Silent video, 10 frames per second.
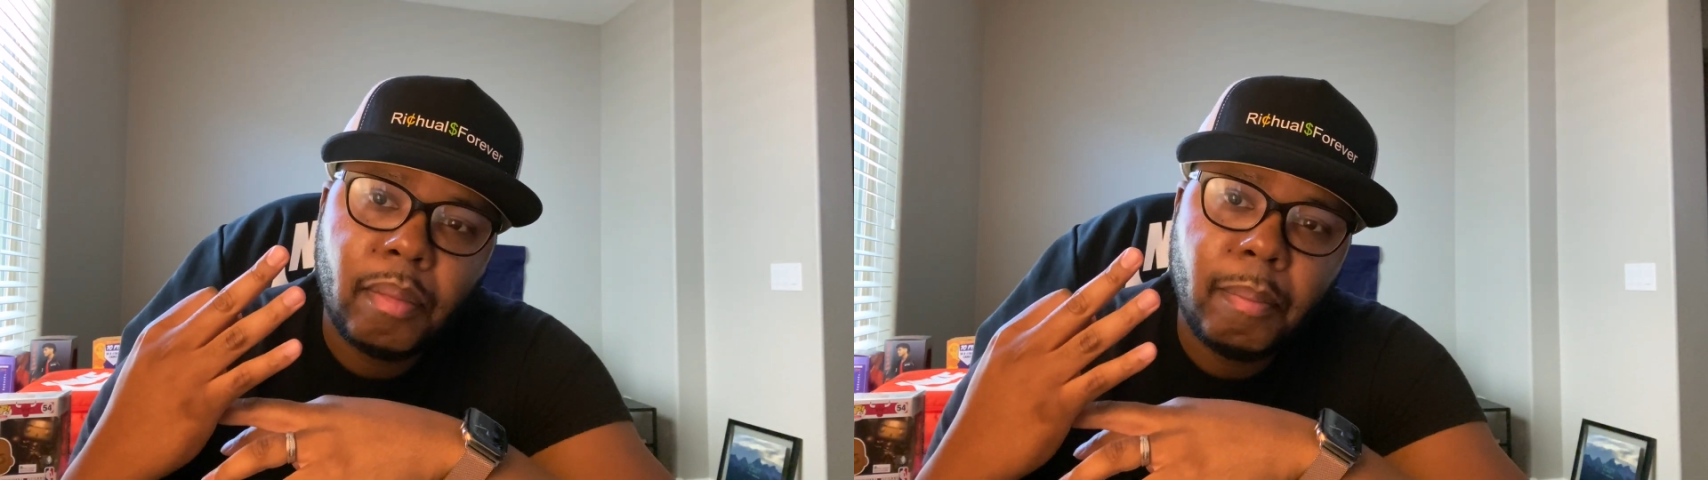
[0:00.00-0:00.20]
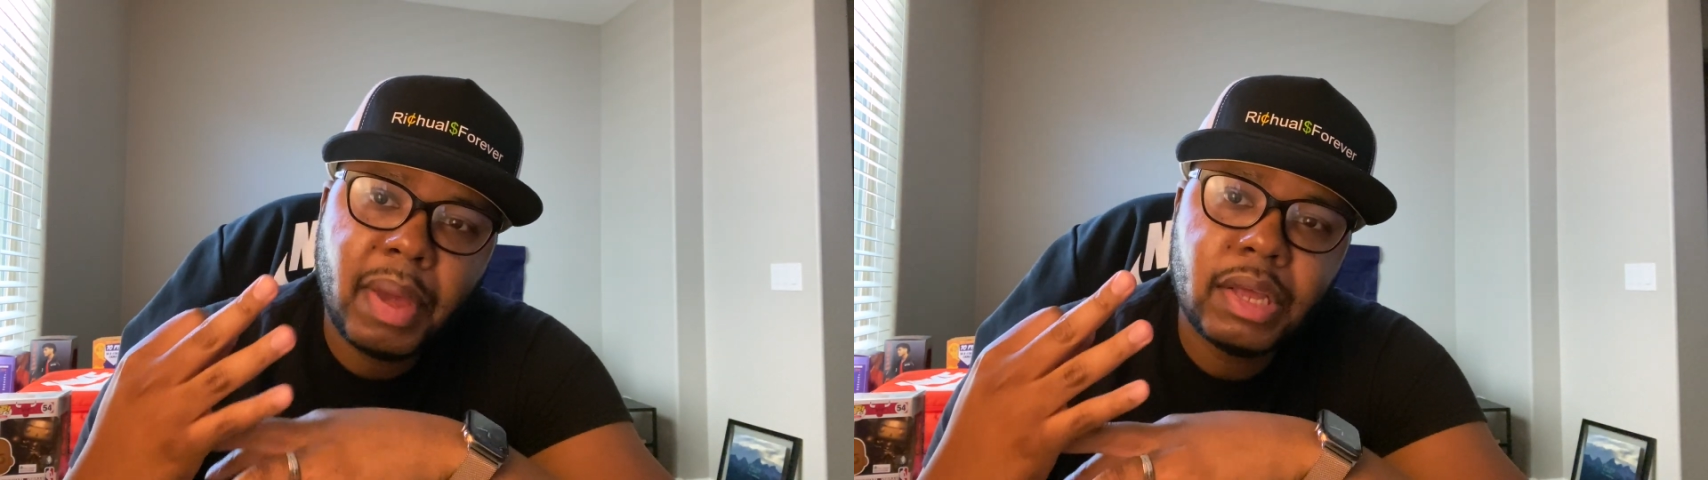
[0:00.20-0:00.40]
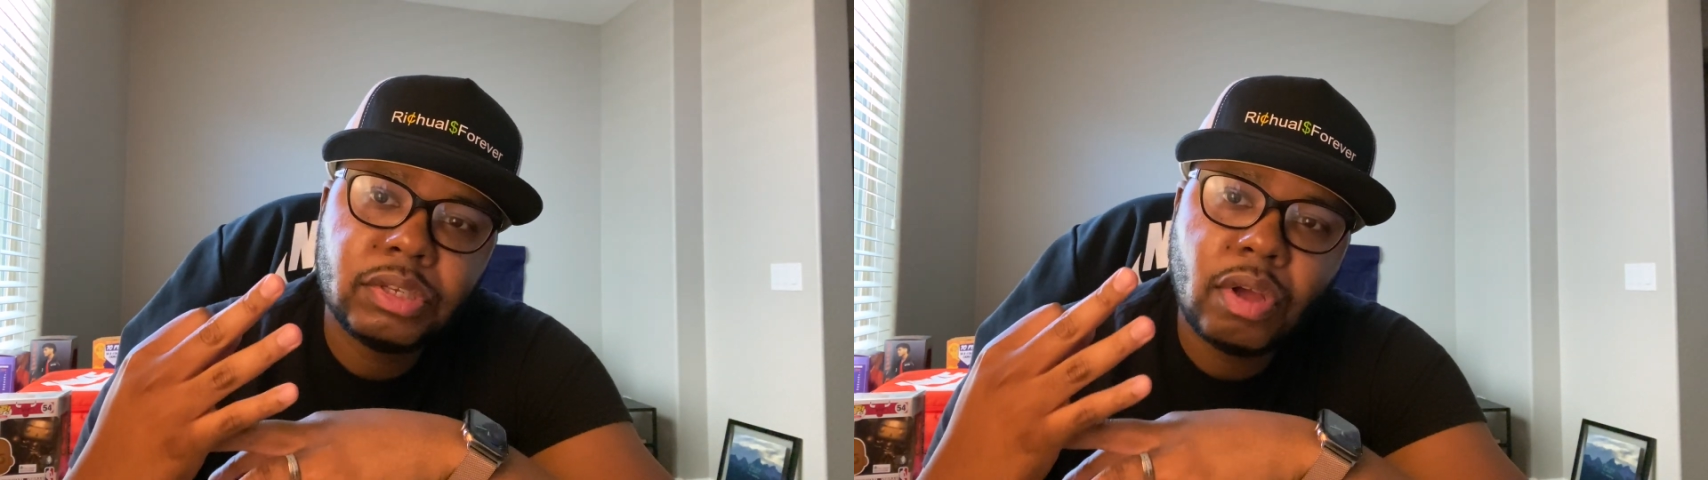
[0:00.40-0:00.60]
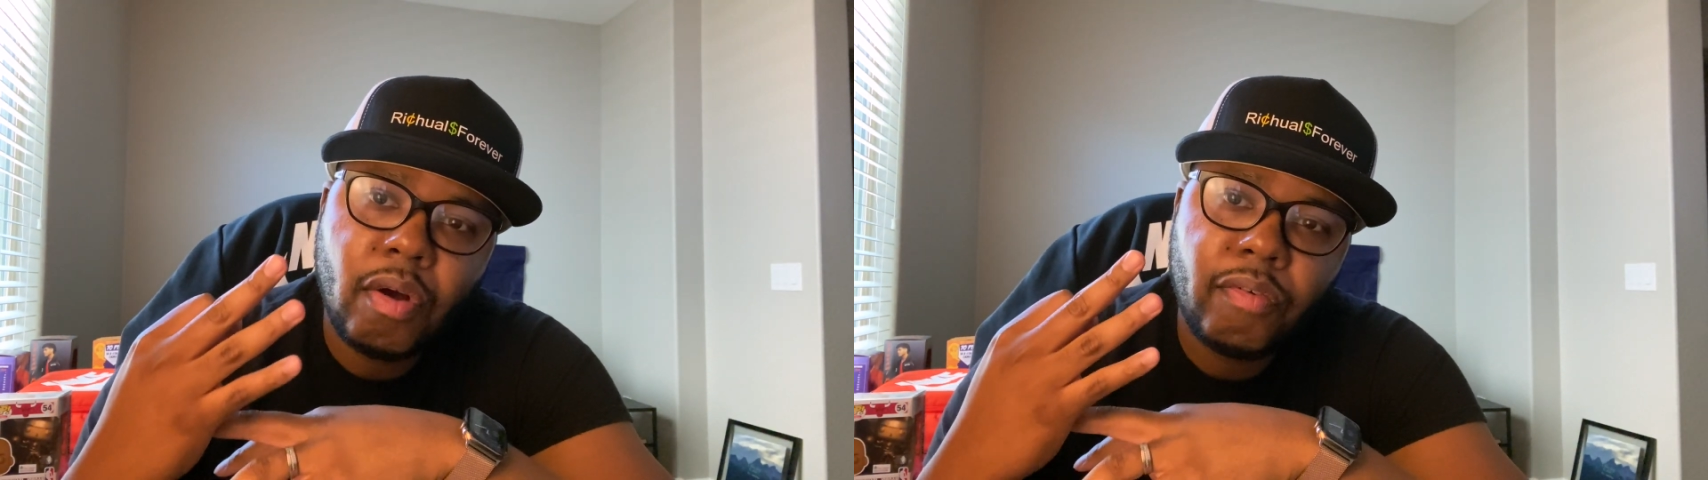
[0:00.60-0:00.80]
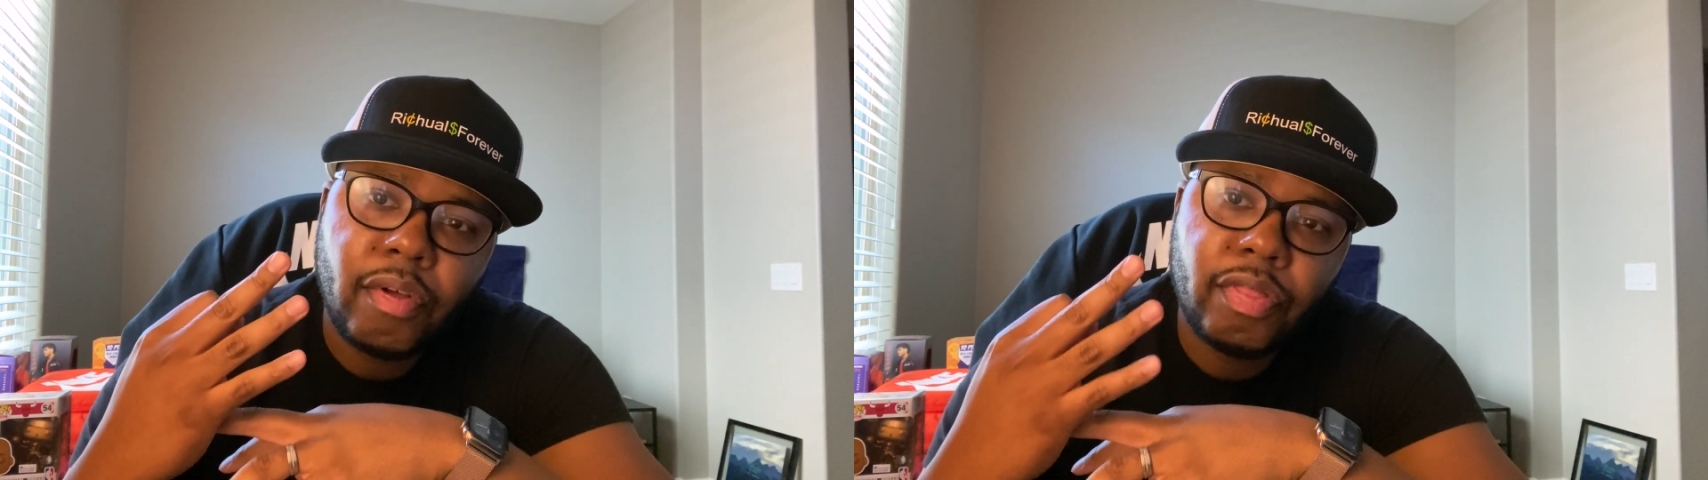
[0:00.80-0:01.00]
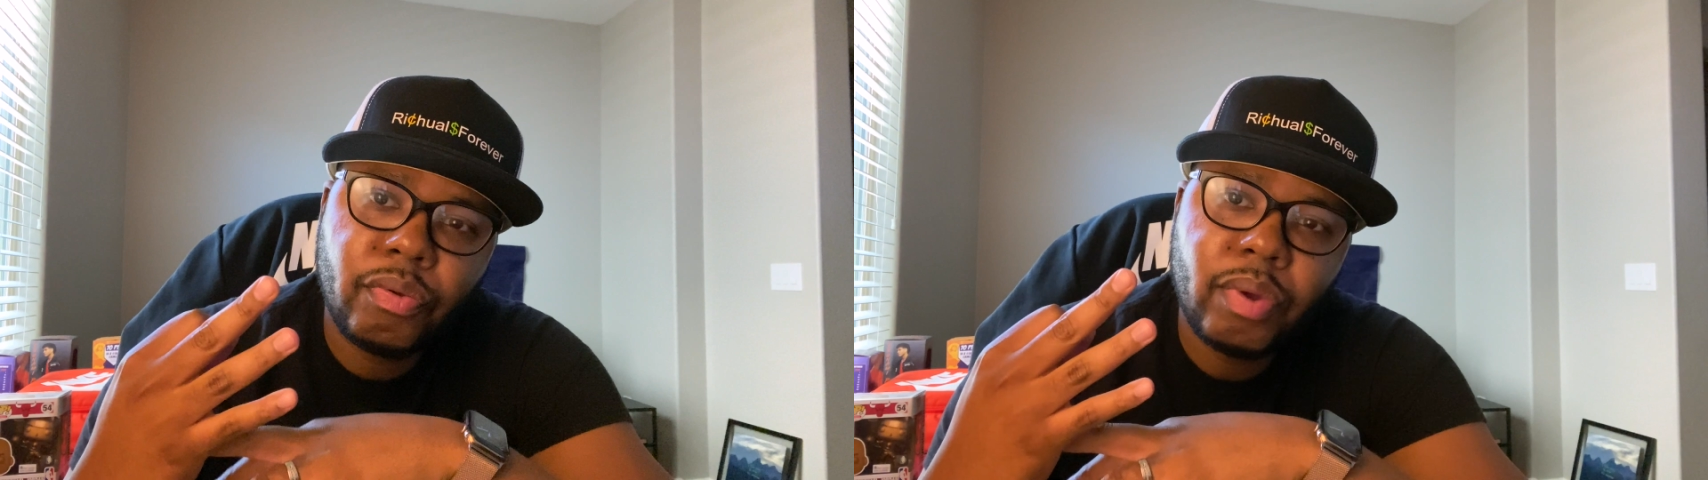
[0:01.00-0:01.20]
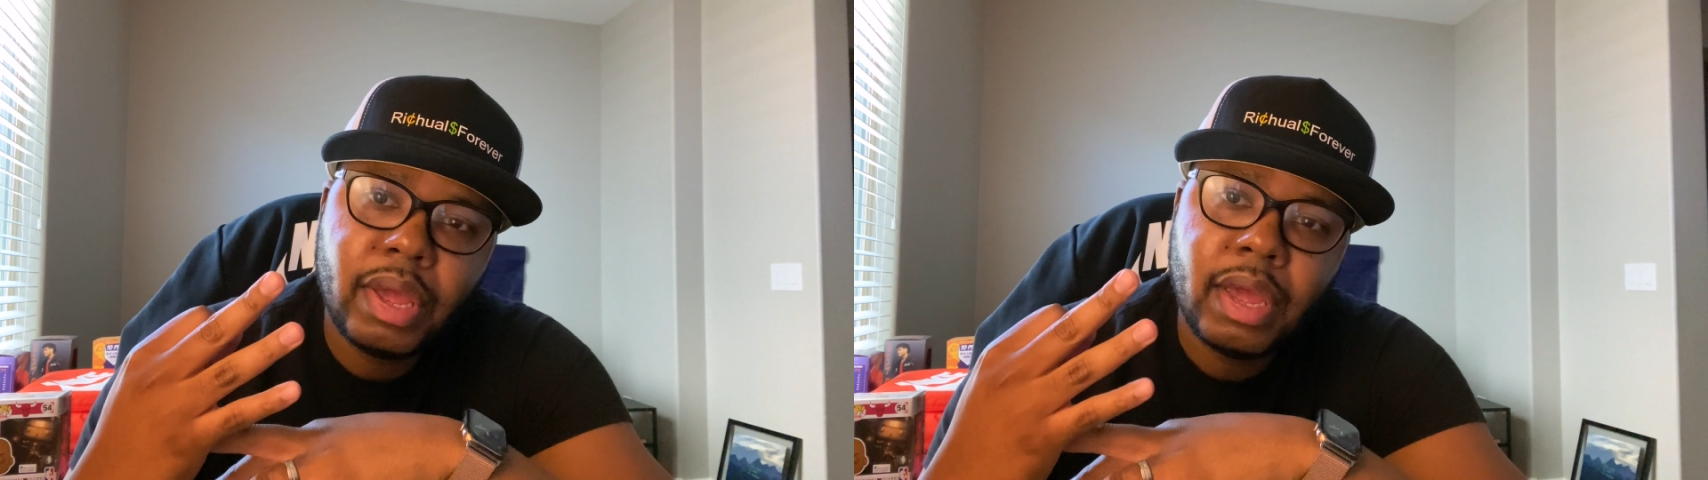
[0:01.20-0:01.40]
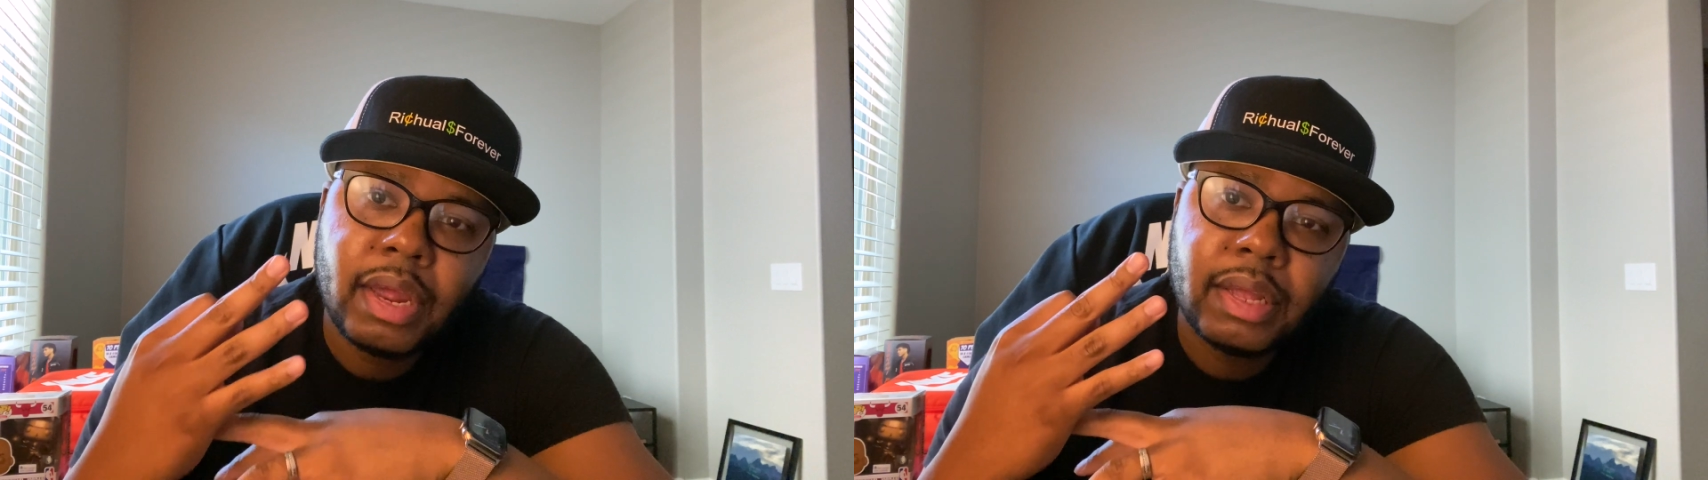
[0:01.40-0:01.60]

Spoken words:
based off 3